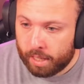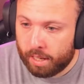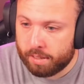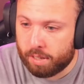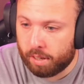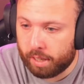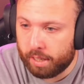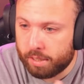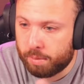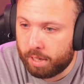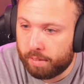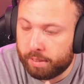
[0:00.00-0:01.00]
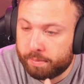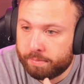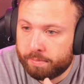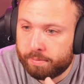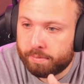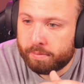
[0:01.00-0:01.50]
It's all good. It's whatever.
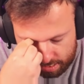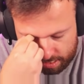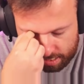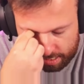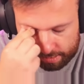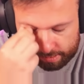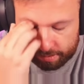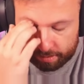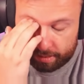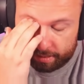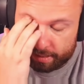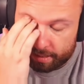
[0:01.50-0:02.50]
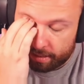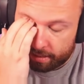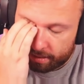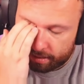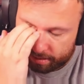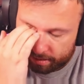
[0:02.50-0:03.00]
It's literally
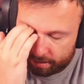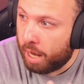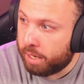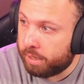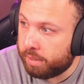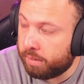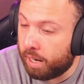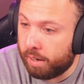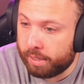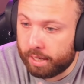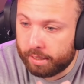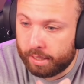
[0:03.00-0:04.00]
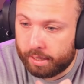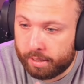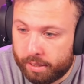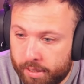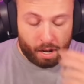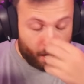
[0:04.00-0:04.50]
whatever. I'll get it later.
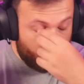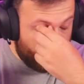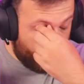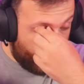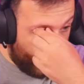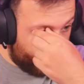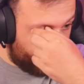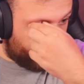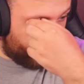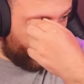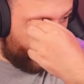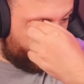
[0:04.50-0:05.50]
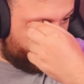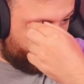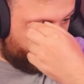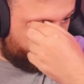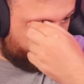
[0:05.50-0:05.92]
I legit can't see.